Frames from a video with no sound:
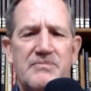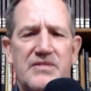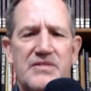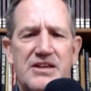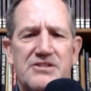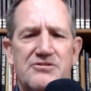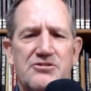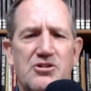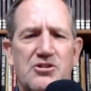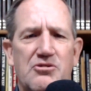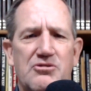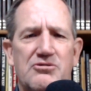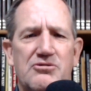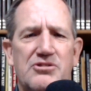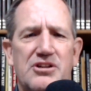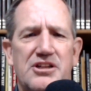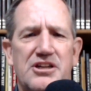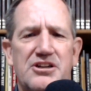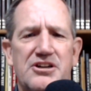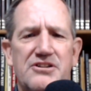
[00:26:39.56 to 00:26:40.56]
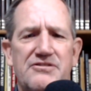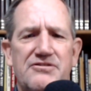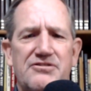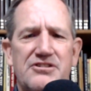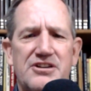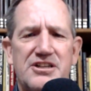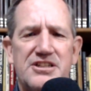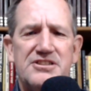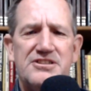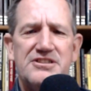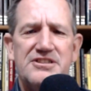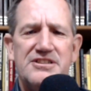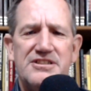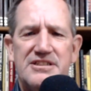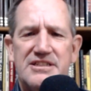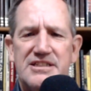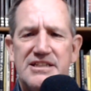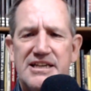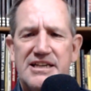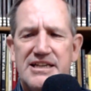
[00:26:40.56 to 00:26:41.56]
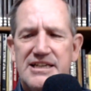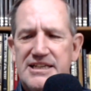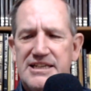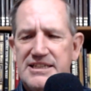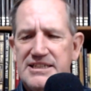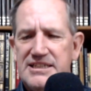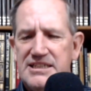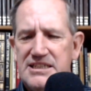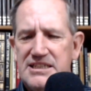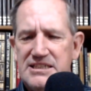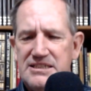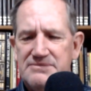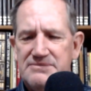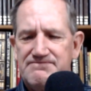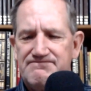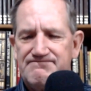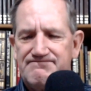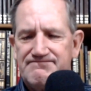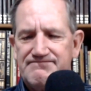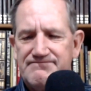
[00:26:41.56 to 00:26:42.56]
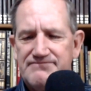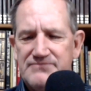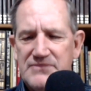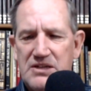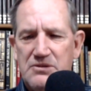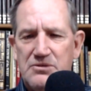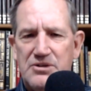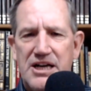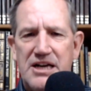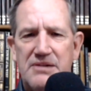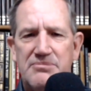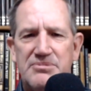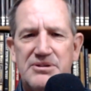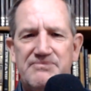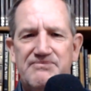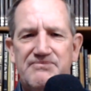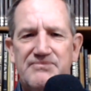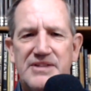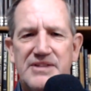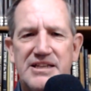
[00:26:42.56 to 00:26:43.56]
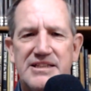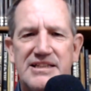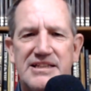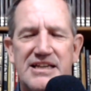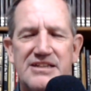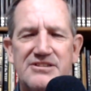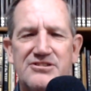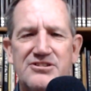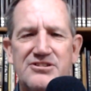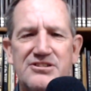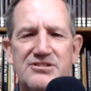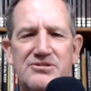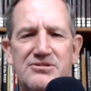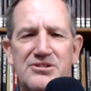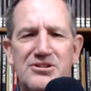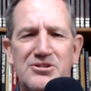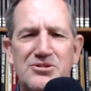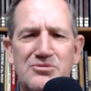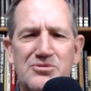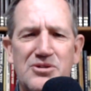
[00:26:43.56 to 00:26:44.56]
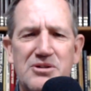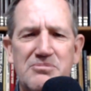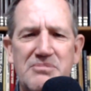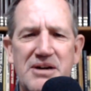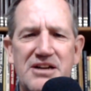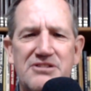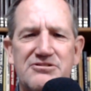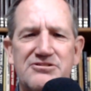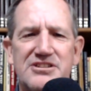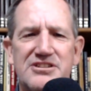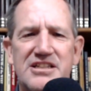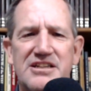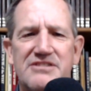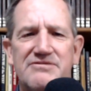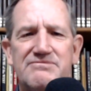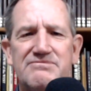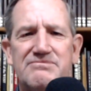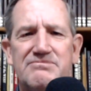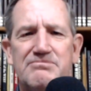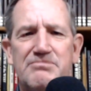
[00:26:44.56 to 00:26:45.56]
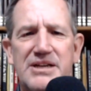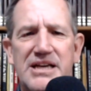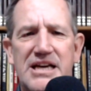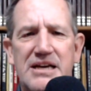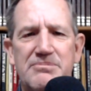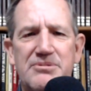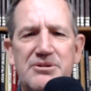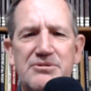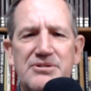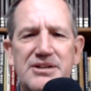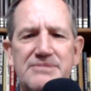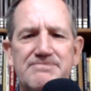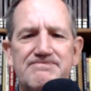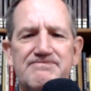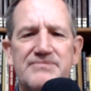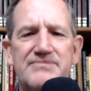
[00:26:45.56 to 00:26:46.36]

Things are going really good for us, and we're happy, and that's what matters in life. Be happy, right?